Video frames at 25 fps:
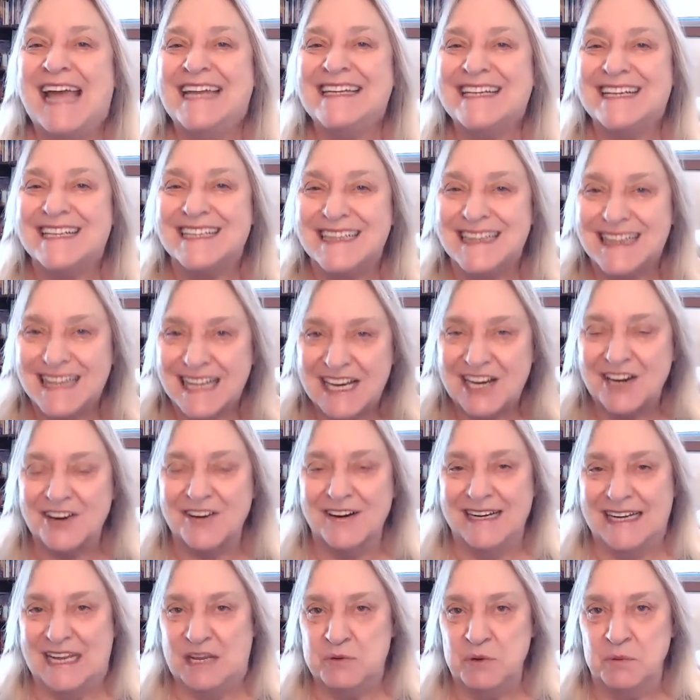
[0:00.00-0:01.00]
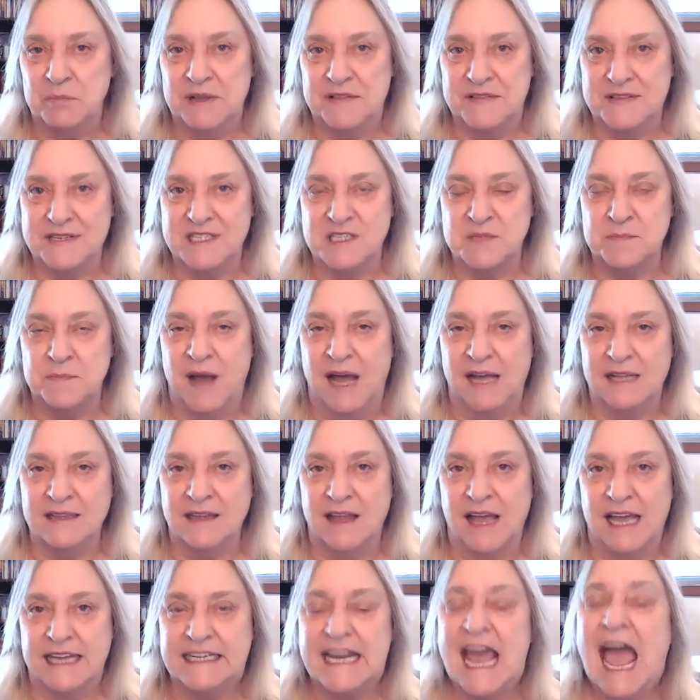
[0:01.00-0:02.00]
and clarity will be the
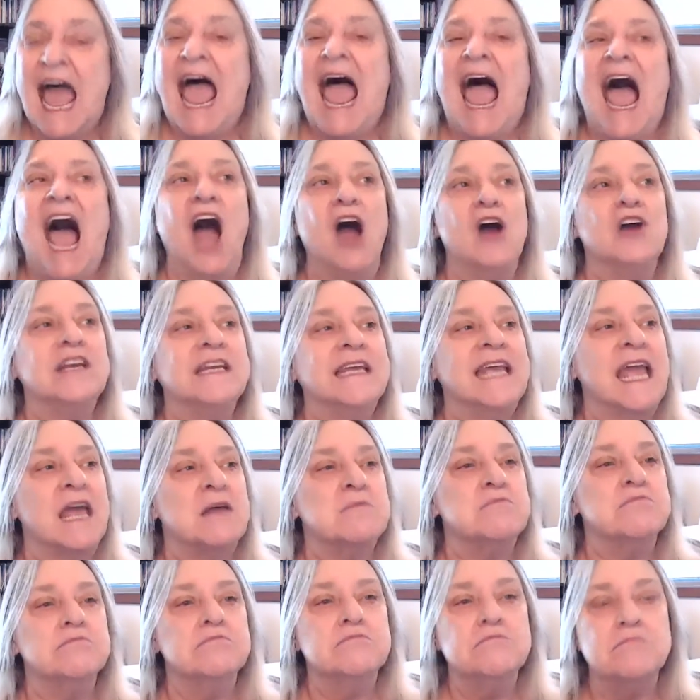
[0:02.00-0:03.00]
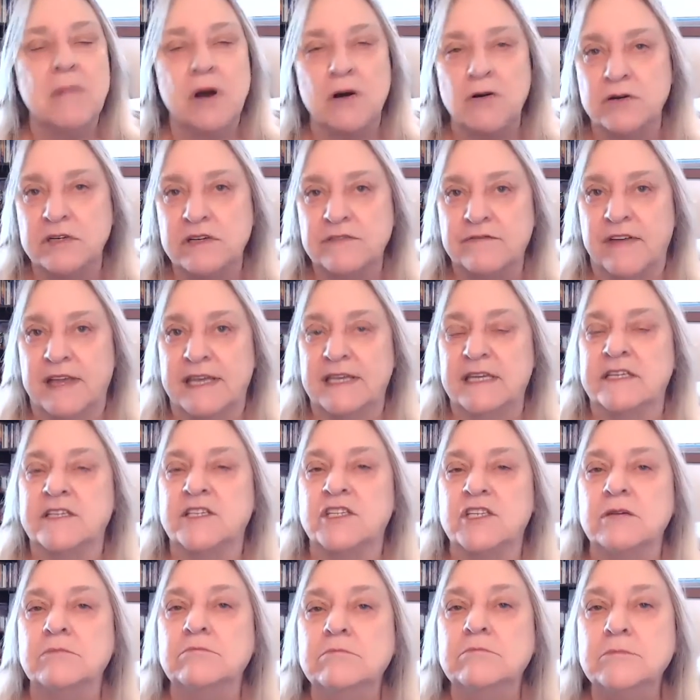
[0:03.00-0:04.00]
spotlight. How to get motivated
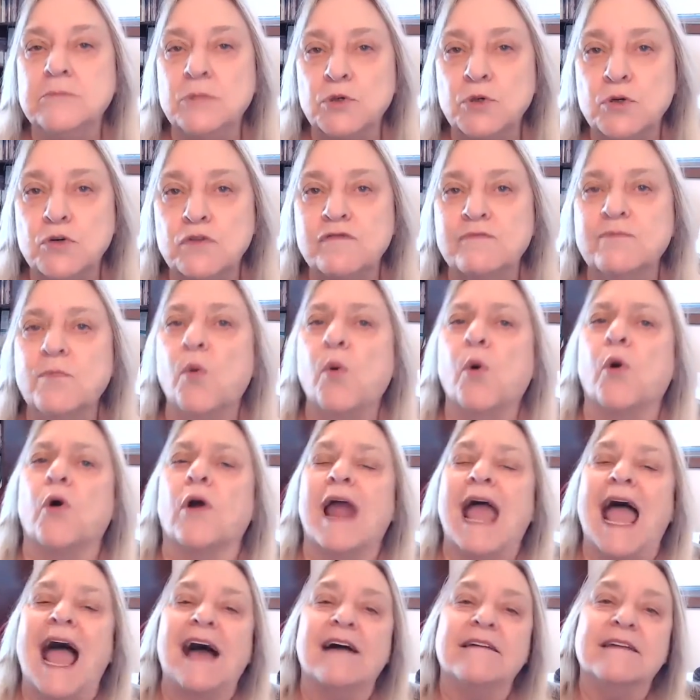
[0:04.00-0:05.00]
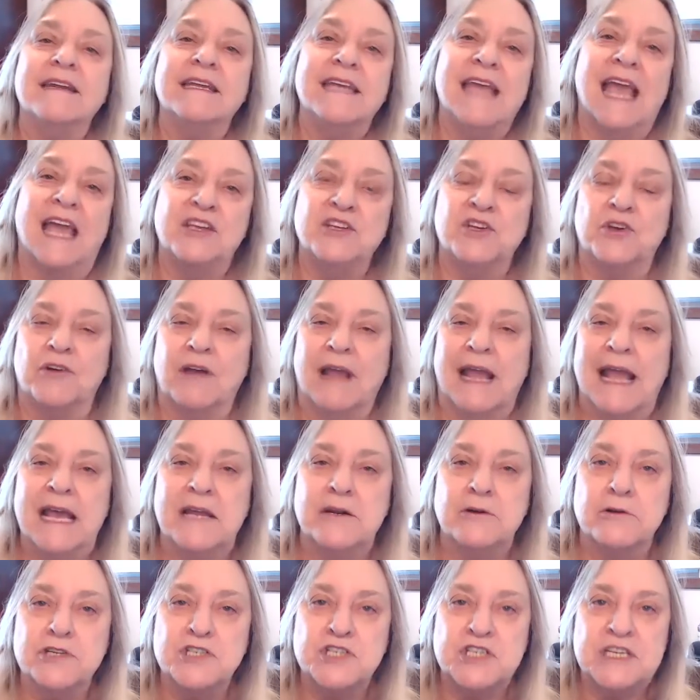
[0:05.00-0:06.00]
to move more, how to get your
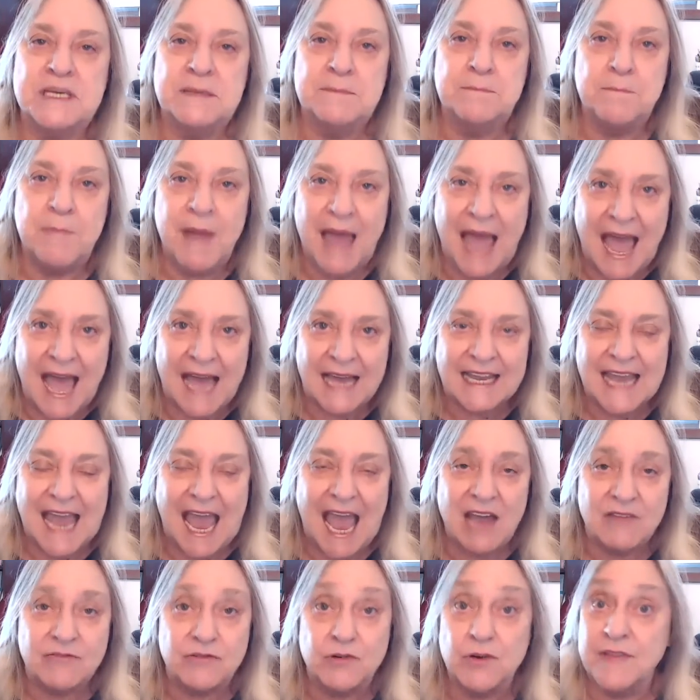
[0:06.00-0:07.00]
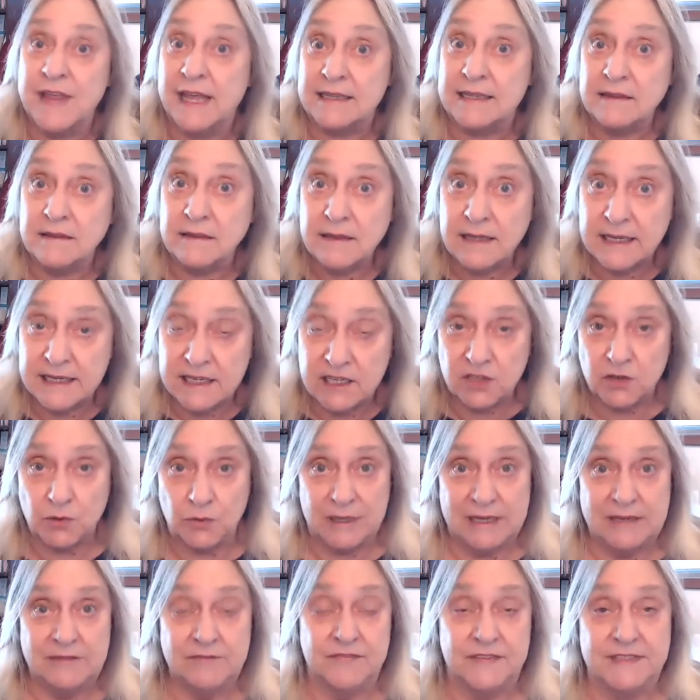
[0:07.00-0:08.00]
energy back after that
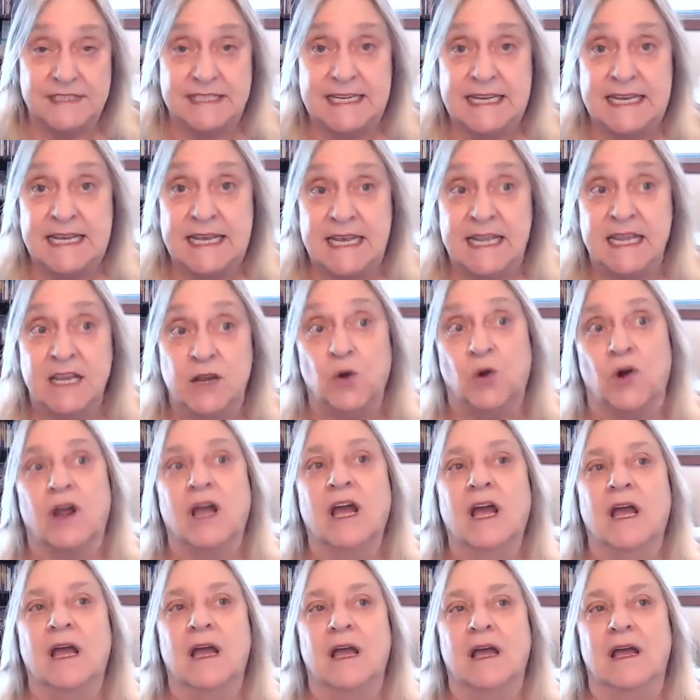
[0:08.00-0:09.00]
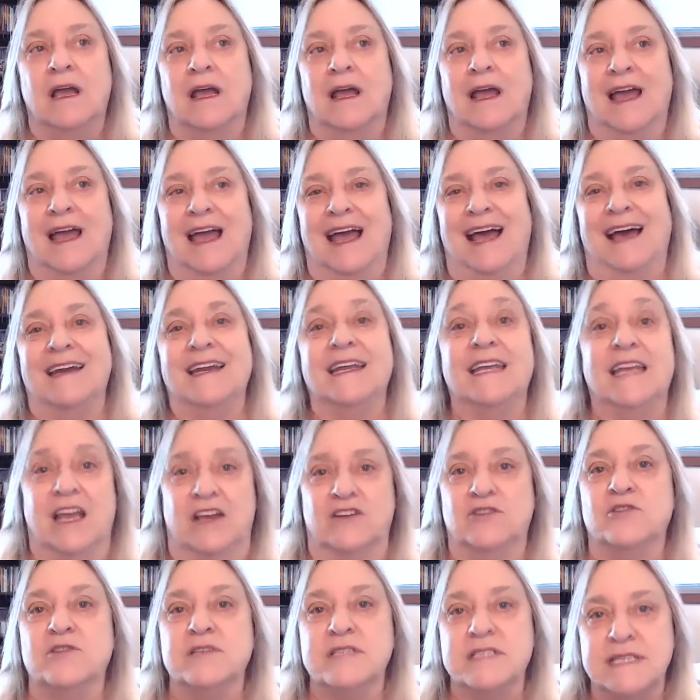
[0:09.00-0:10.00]
lingering fatigue, or how to
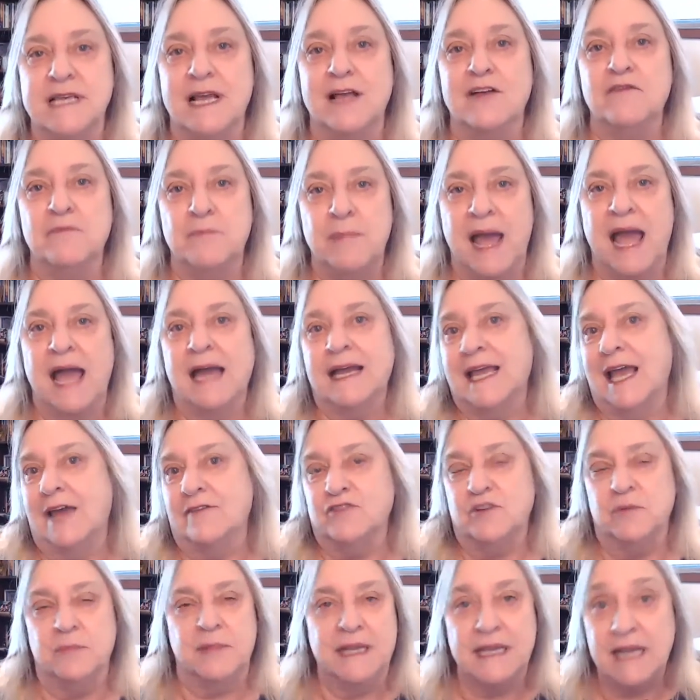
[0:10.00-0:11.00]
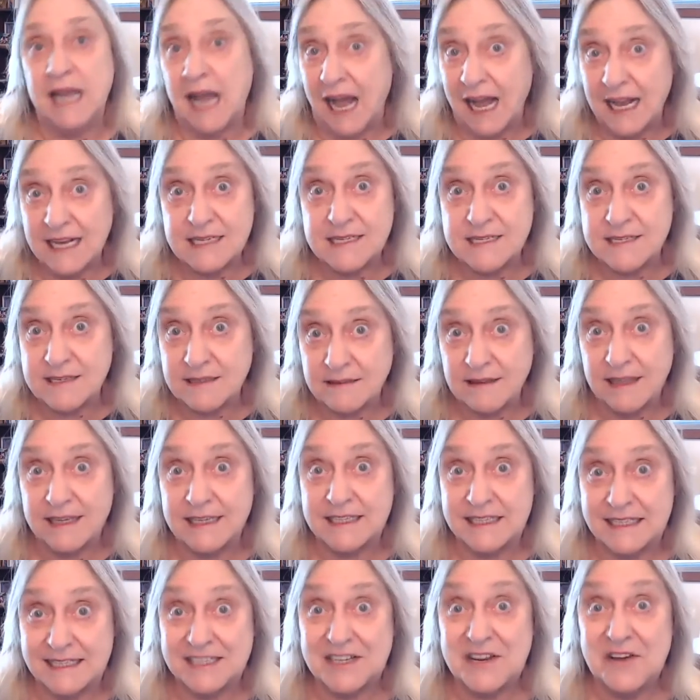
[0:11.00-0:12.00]
get yourself back after being
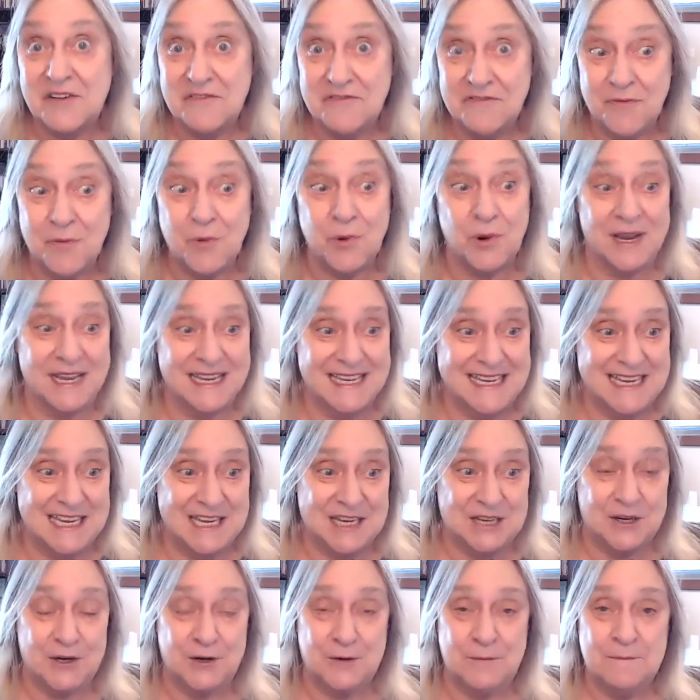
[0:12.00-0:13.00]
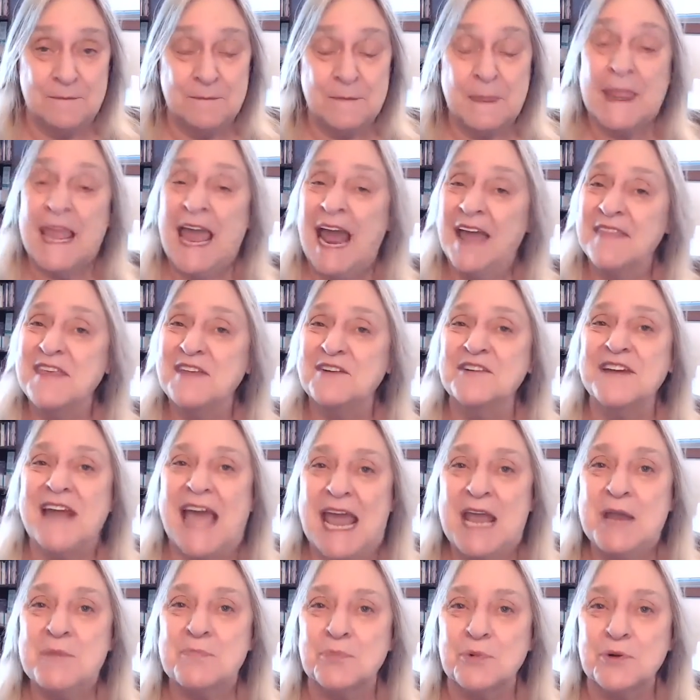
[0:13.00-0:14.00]
isolated for a year. And then on
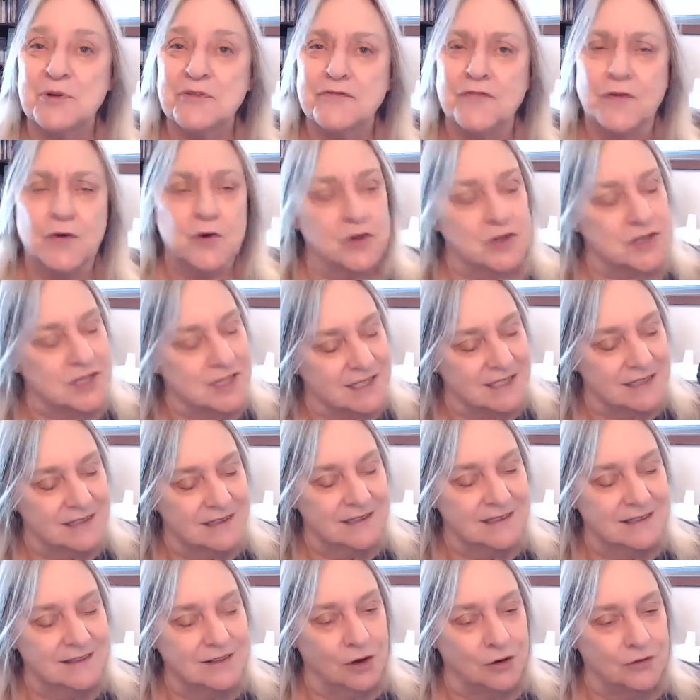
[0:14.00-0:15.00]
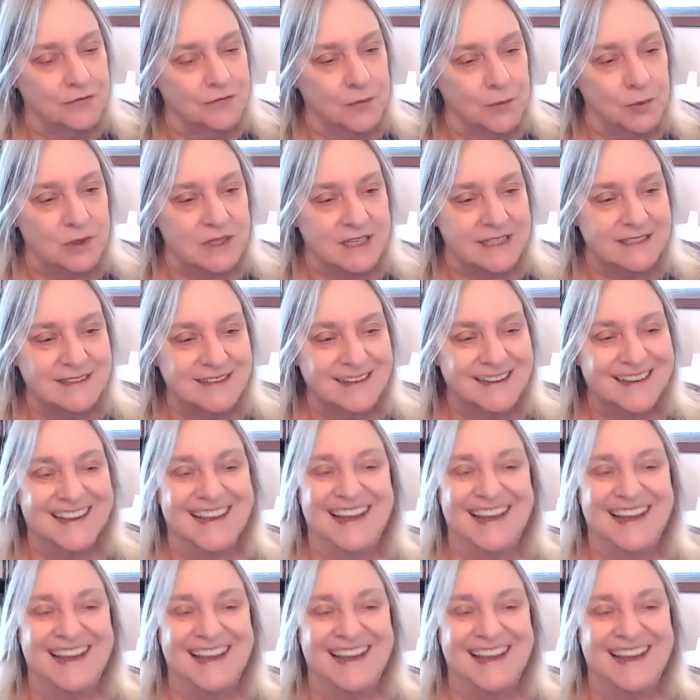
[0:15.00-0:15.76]
April 1st, no fooling,